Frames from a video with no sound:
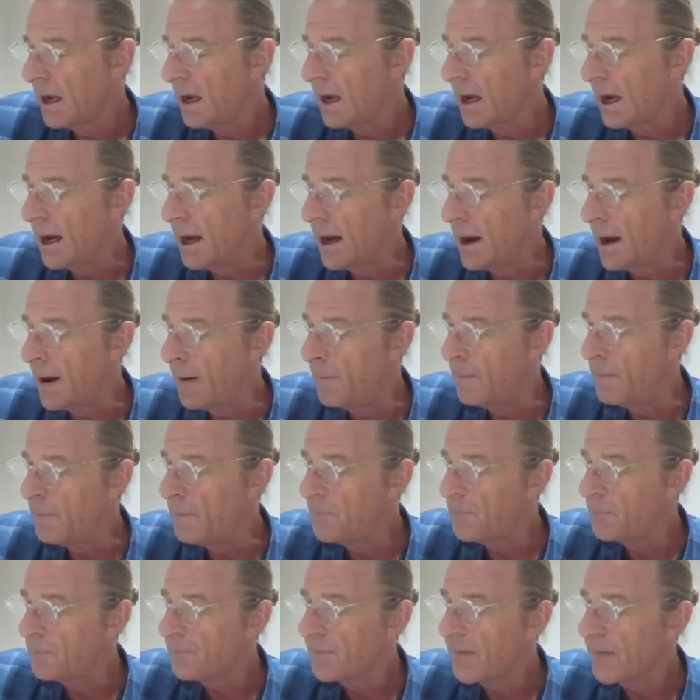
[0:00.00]

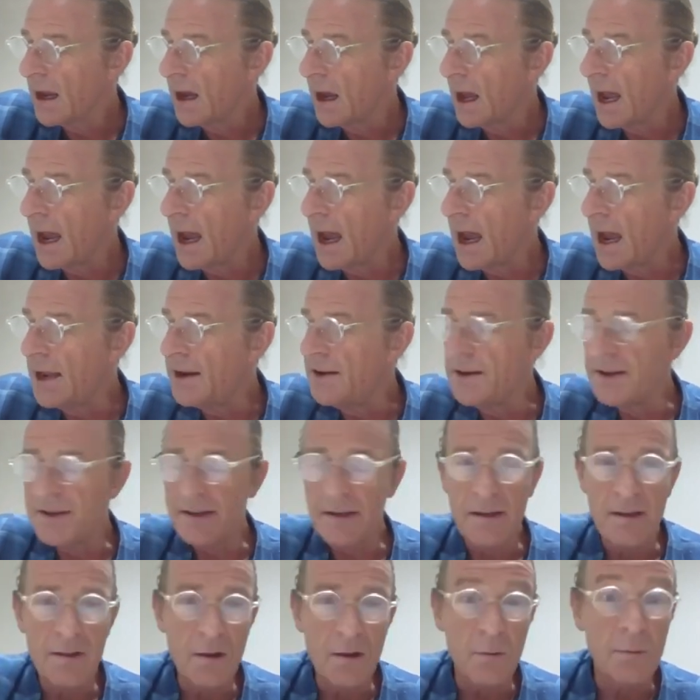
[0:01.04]

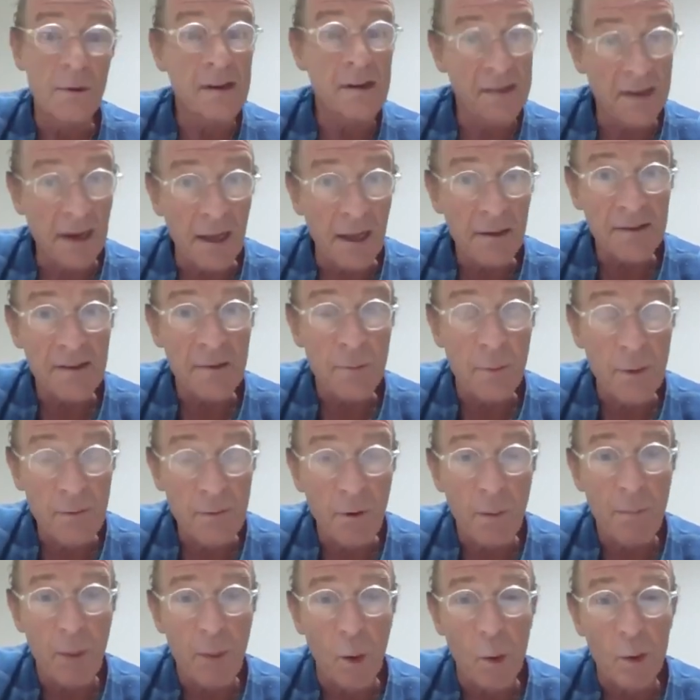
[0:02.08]
And the results we
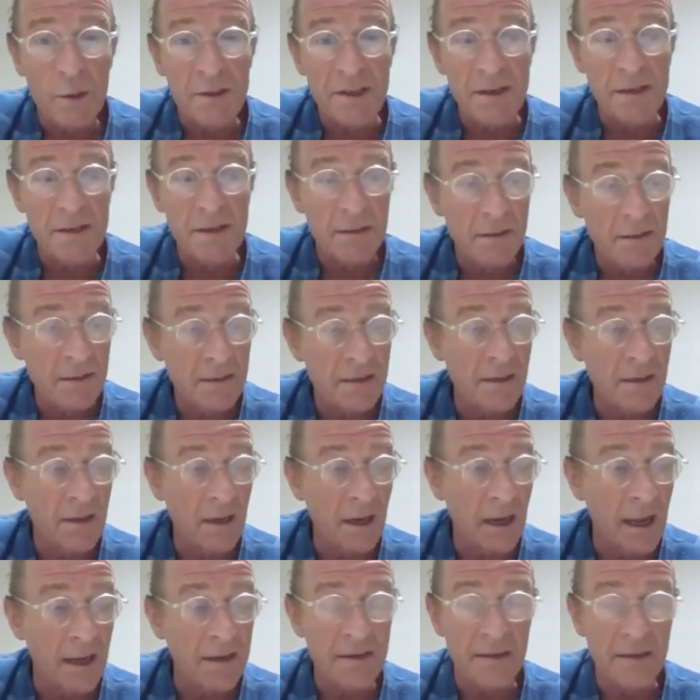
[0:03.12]
reported to the
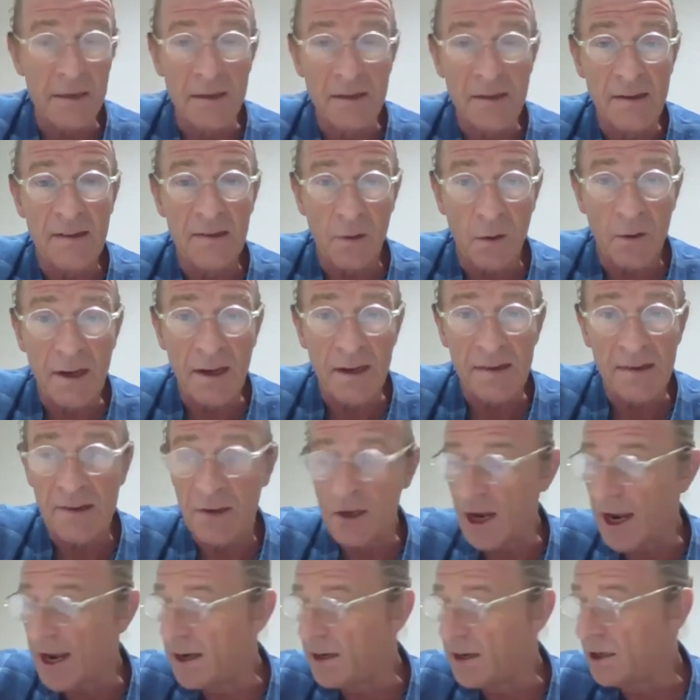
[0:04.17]
London Stock
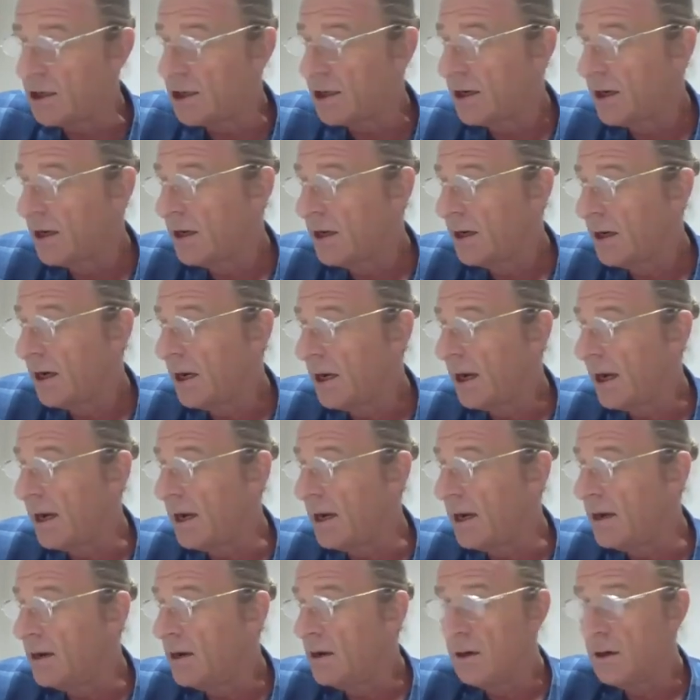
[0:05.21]
Exchange
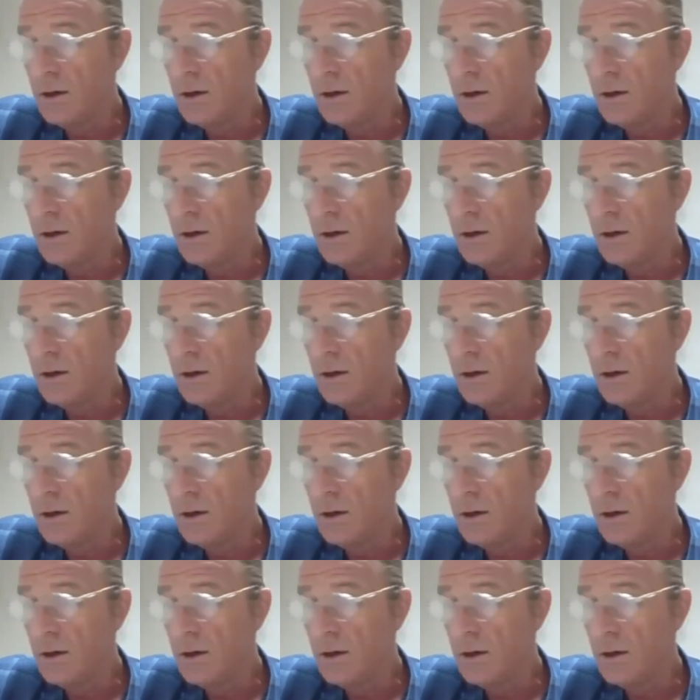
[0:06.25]
in